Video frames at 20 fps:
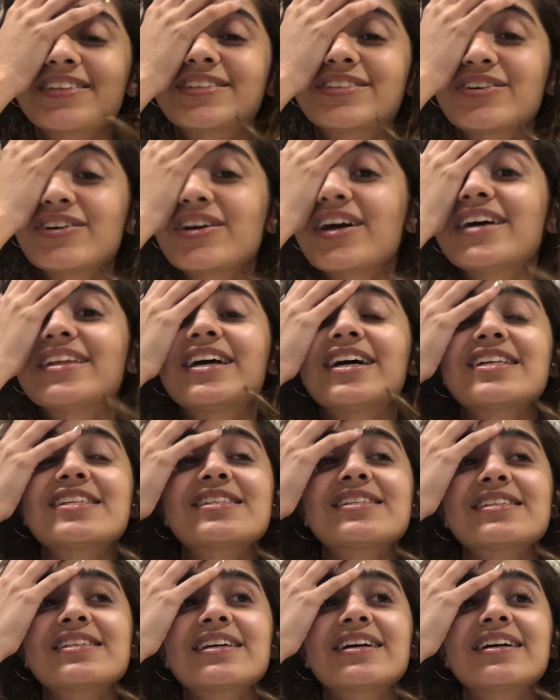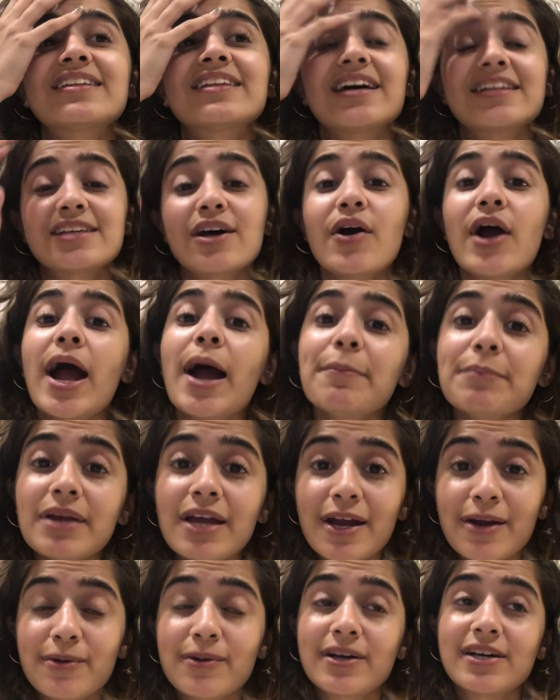So yeah, that's how
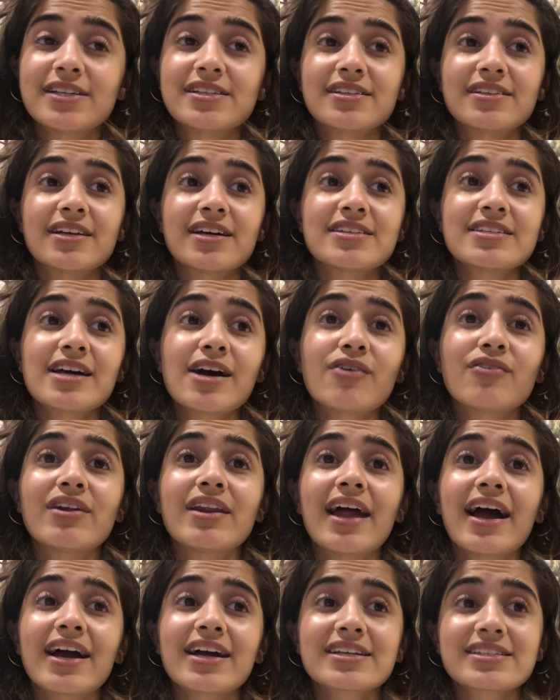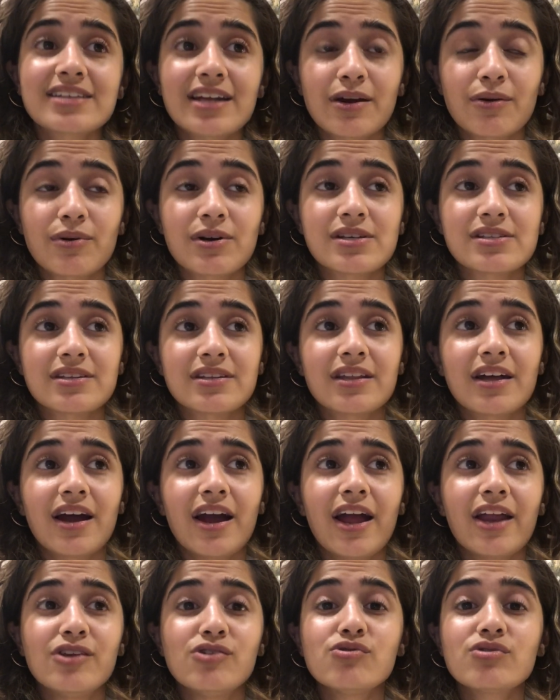happy I was, and that's how relaxed I was,
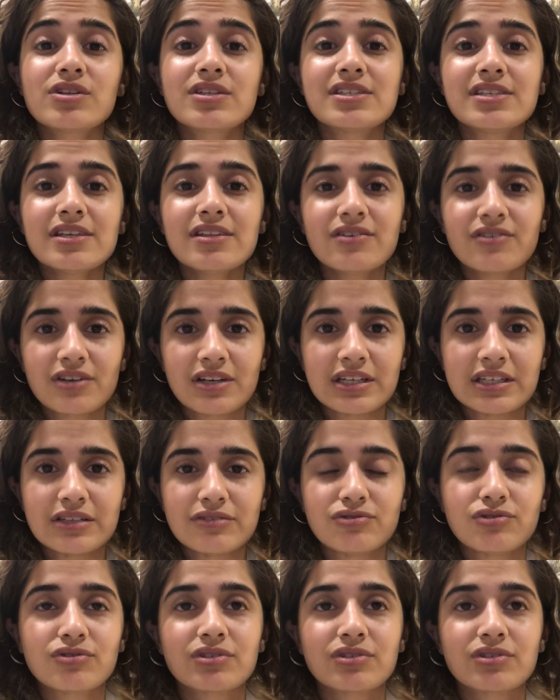and you can see the relief.